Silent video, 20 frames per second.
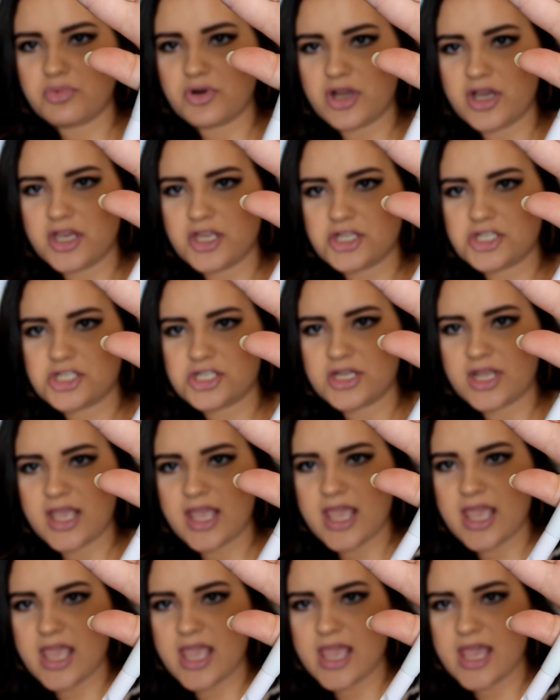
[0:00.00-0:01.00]
brush
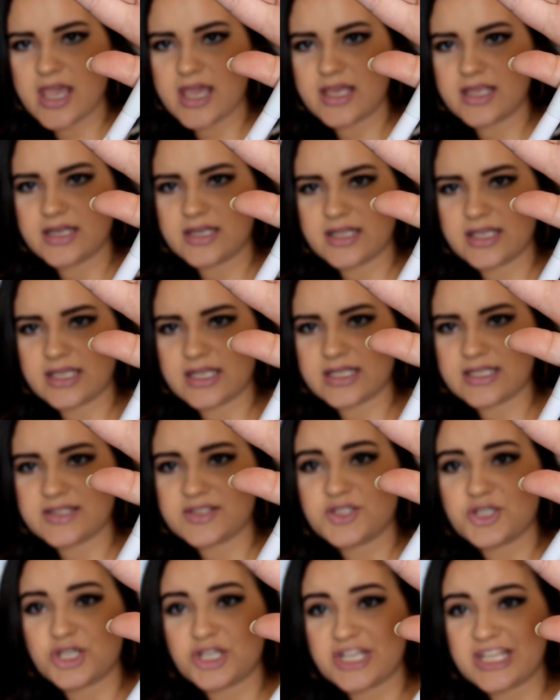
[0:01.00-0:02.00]
and it is
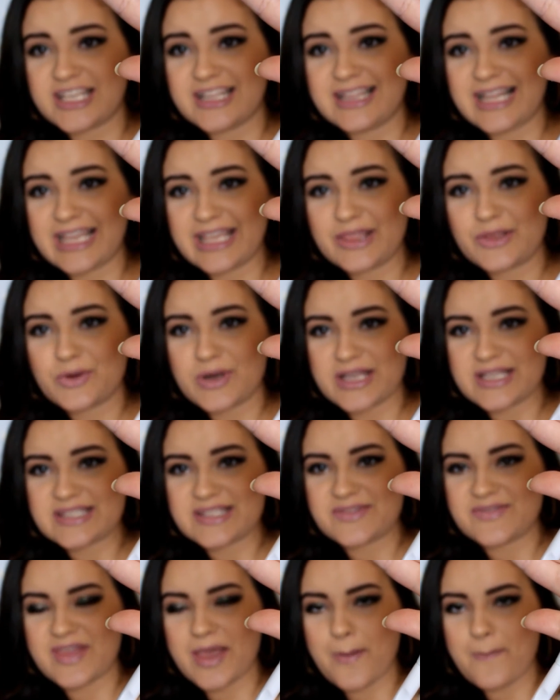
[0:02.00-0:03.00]
dirty like the rest
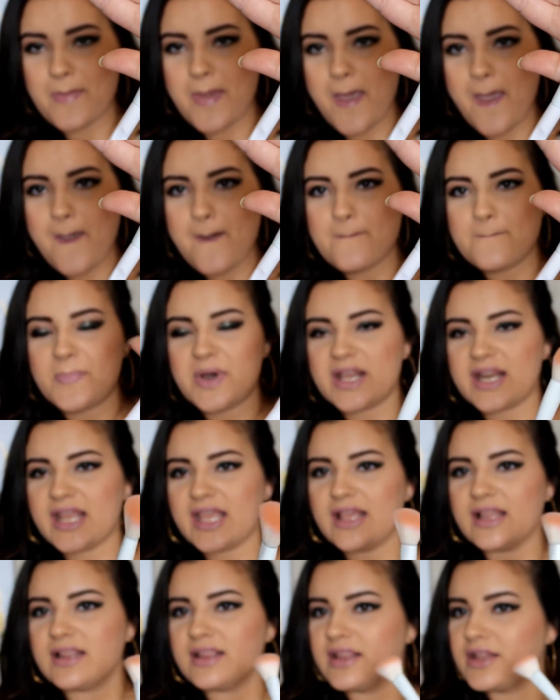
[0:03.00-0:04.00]
of them, but
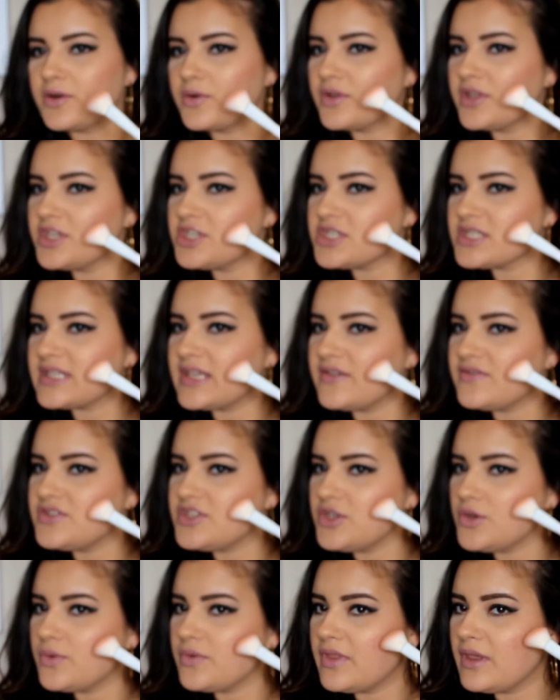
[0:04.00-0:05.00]
it literally just gives
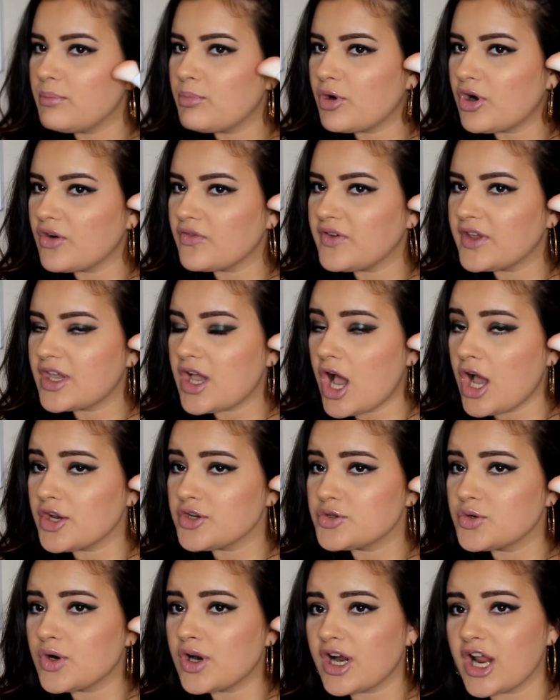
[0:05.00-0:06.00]
you the perfect
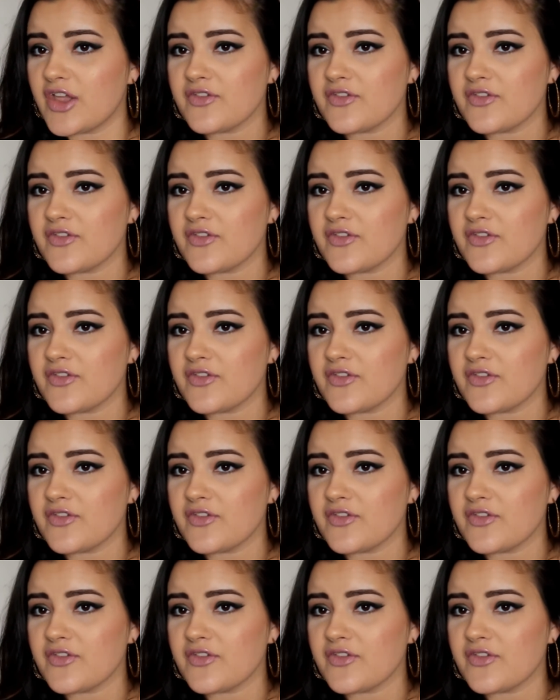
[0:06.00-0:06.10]
contour.